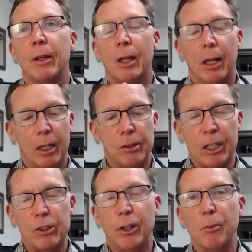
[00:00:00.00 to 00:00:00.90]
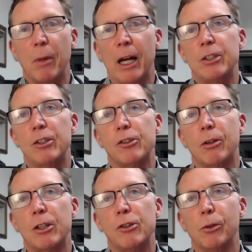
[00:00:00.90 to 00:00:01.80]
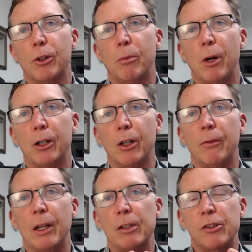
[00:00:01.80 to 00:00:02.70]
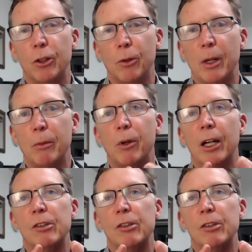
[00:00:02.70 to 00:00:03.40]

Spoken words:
It's actually the major structural component of our cell membranes,